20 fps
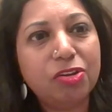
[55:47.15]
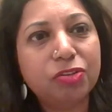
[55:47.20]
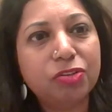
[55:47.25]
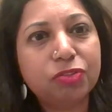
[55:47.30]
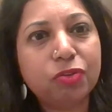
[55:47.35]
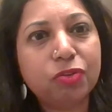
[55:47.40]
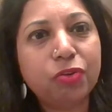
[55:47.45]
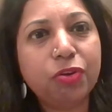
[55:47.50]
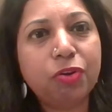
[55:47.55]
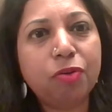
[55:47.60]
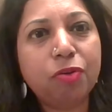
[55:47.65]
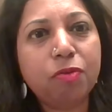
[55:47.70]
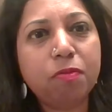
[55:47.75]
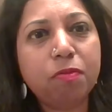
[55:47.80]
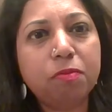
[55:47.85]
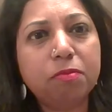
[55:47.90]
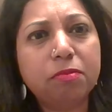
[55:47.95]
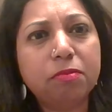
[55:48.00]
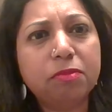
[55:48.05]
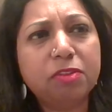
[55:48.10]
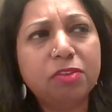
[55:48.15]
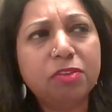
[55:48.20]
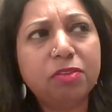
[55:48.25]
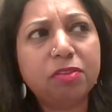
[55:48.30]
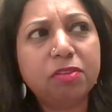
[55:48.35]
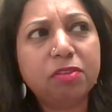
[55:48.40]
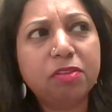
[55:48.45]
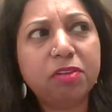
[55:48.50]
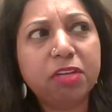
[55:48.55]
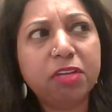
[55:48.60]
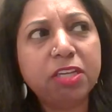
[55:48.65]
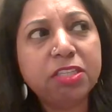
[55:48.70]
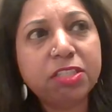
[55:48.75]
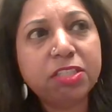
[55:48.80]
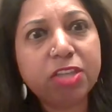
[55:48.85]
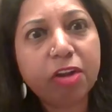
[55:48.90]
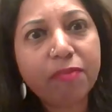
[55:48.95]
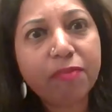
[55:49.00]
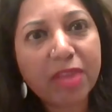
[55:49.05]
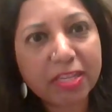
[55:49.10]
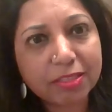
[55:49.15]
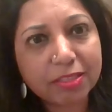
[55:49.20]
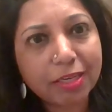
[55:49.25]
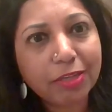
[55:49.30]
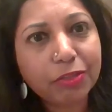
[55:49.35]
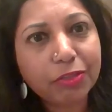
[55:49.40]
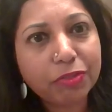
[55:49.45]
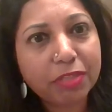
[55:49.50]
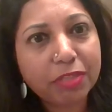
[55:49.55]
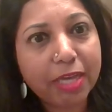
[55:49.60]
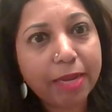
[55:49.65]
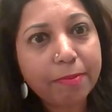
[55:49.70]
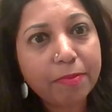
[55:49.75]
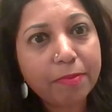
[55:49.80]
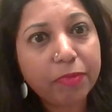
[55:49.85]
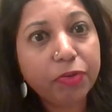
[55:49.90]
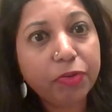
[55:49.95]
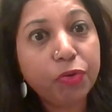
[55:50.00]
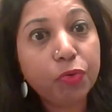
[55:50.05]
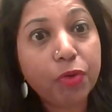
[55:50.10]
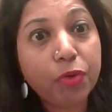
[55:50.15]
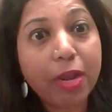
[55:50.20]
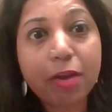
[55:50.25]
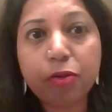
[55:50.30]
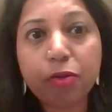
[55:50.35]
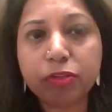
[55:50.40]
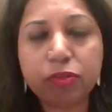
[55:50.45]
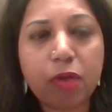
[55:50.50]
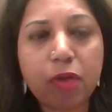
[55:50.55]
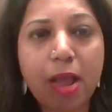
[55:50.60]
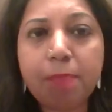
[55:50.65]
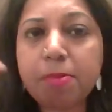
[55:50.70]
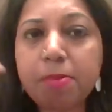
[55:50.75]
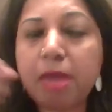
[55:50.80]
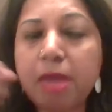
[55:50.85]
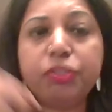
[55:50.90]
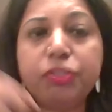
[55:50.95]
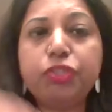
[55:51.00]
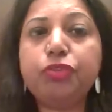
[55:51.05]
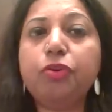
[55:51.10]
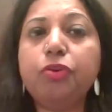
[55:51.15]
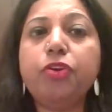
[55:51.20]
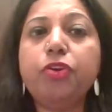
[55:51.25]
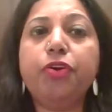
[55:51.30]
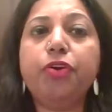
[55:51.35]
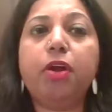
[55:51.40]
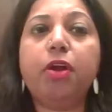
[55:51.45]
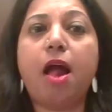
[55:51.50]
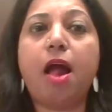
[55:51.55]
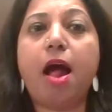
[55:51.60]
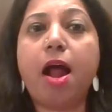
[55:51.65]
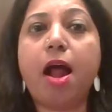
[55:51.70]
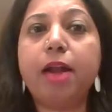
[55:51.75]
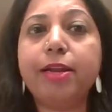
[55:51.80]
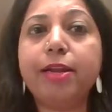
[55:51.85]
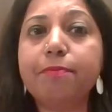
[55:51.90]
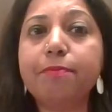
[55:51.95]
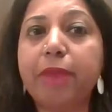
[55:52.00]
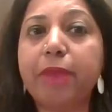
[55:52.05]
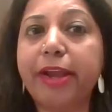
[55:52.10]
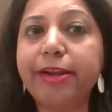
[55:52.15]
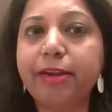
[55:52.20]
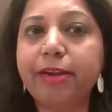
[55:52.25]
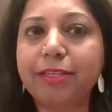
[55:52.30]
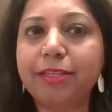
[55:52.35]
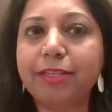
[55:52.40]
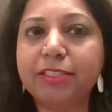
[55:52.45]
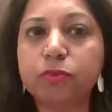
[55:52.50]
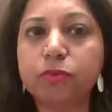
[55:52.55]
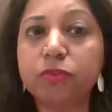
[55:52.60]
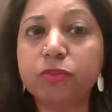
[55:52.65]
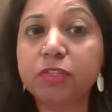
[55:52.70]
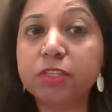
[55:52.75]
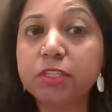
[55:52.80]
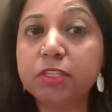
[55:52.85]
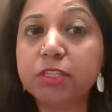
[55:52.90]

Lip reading: So, you know, instead of asking to them, you can also, I'm sure your heart and mind tells you,